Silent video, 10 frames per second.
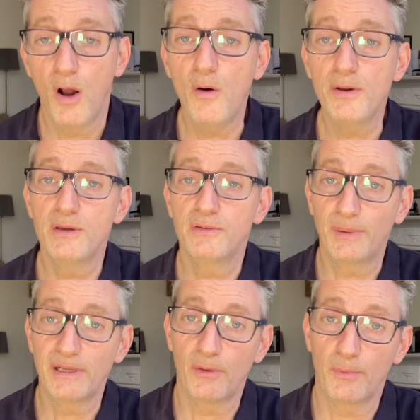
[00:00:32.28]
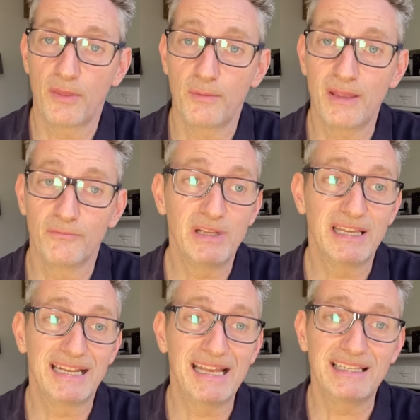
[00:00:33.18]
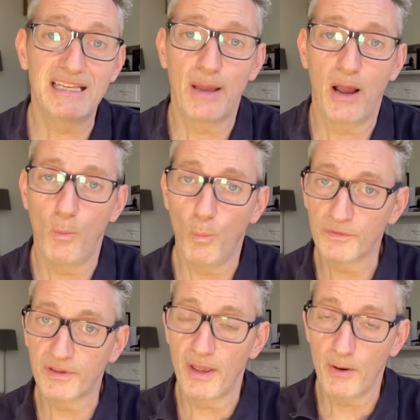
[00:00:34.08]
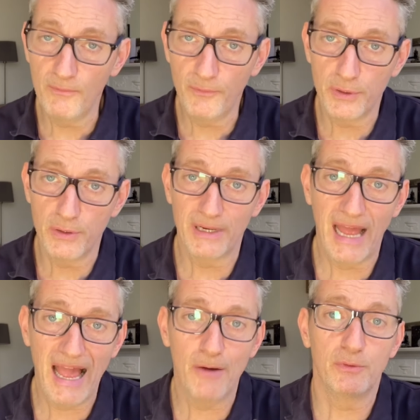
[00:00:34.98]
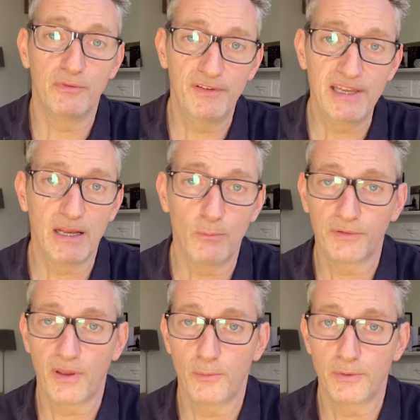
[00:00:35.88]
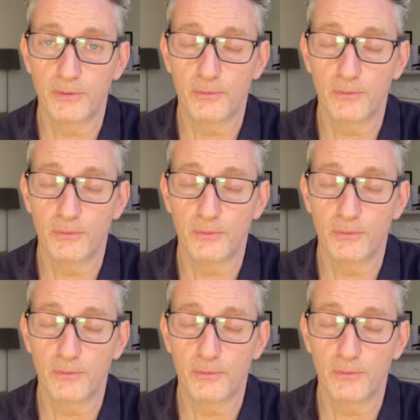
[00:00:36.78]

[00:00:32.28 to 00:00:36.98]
Are you spending time with other men, really connecting about what's going on for you and how you're feeling and what's going on in your